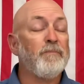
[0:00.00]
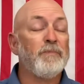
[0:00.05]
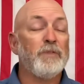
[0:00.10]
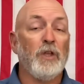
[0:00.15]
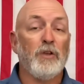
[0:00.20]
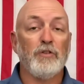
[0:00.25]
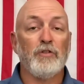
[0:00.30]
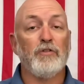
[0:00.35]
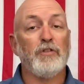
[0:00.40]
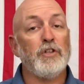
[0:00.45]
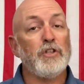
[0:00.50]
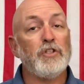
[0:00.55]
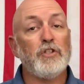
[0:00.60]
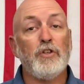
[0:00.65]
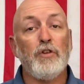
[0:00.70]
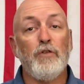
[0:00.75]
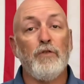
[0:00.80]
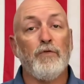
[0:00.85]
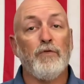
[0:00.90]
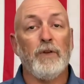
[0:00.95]
Those are just
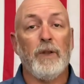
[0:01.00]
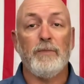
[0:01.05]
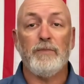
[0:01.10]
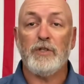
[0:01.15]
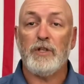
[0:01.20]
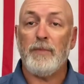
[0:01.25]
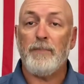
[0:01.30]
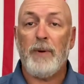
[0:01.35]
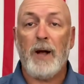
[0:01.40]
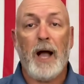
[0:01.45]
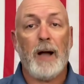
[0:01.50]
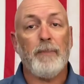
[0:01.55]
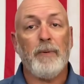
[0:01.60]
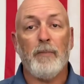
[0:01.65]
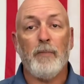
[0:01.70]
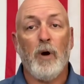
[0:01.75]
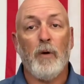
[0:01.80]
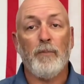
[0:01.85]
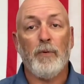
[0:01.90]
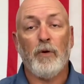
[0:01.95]
too flimsy. Pop
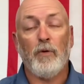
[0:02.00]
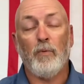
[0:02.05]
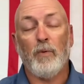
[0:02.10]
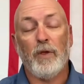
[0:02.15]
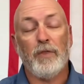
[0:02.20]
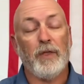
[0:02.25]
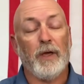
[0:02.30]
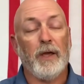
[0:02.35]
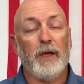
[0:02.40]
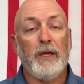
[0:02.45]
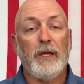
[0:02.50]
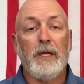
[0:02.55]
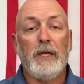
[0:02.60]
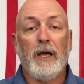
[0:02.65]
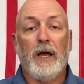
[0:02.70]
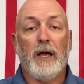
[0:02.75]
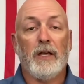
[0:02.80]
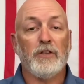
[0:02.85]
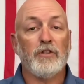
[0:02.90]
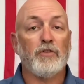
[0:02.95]
them open with a
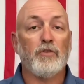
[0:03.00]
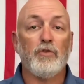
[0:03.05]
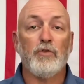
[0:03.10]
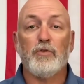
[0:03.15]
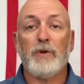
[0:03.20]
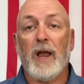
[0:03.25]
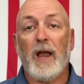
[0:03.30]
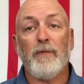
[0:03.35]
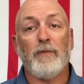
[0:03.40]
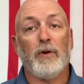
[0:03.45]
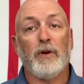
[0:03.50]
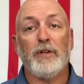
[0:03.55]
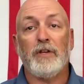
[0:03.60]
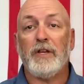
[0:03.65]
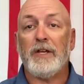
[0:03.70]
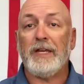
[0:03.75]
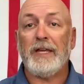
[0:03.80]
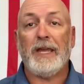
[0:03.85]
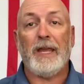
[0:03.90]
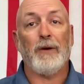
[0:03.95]
screwdriver and you
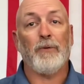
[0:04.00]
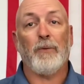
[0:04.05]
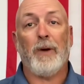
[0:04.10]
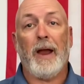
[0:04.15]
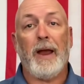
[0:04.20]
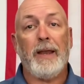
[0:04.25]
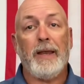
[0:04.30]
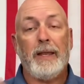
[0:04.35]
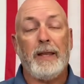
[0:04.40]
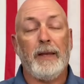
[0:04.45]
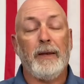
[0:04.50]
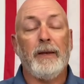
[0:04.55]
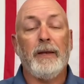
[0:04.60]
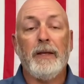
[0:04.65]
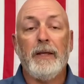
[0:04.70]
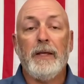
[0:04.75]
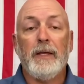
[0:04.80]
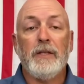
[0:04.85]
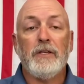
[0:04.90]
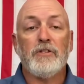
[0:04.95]
can get right in.
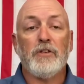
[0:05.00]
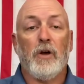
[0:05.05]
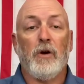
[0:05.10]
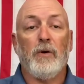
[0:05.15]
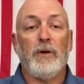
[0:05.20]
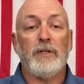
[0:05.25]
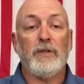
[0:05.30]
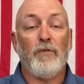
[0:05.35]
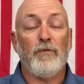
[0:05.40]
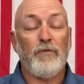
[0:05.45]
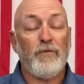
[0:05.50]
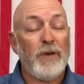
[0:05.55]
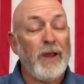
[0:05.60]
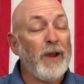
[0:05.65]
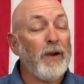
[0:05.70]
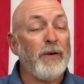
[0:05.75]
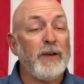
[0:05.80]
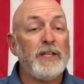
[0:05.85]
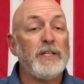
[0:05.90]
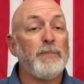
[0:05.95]
So it
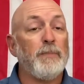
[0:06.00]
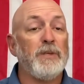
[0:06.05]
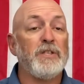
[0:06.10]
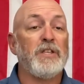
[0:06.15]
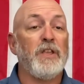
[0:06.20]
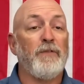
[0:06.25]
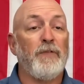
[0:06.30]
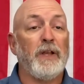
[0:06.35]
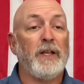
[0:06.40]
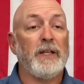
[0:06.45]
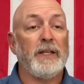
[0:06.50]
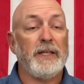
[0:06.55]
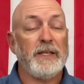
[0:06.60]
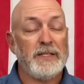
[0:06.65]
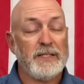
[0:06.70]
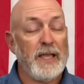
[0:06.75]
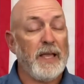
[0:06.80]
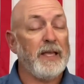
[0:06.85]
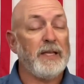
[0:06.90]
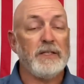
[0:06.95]
very specifically
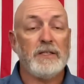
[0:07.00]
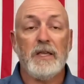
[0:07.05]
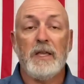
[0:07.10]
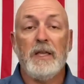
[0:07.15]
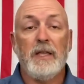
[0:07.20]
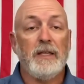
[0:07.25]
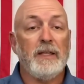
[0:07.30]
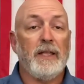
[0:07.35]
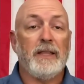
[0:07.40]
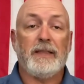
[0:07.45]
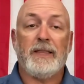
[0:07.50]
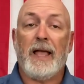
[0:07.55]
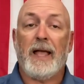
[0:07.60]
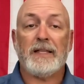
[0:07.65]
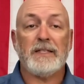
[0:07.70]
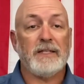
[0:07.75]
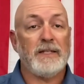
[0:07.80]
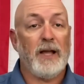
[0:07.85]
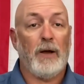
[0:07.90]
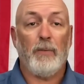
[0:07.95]
says that
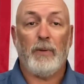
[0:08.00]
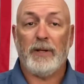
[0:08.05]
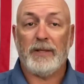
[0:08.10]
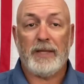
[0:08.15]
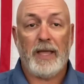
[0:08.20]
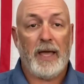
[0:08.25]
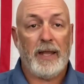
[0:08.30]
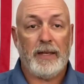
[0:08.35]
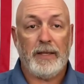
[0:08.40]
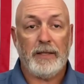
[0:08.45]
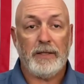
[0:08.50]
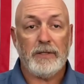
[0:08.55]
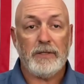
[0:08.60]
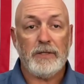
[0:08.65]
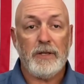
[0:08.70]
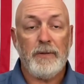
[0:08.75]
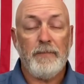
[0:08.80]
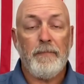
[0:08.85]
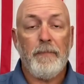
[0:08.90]
that's not what that is.